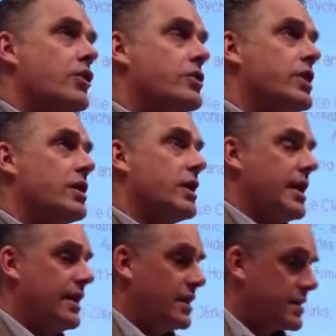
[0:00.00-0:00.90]
there's a
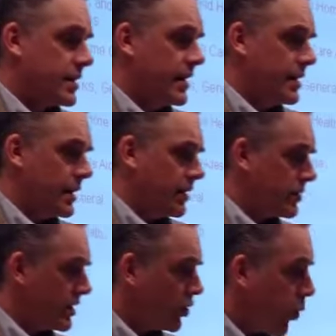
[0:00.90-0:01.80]
in this in
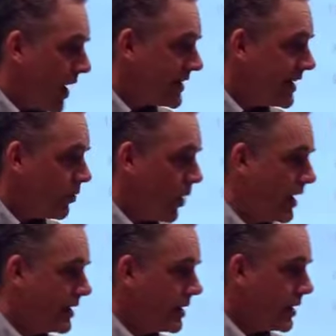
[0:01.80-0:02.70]
there's a 20 to
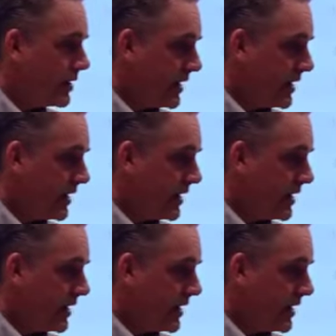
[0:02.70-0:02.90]
1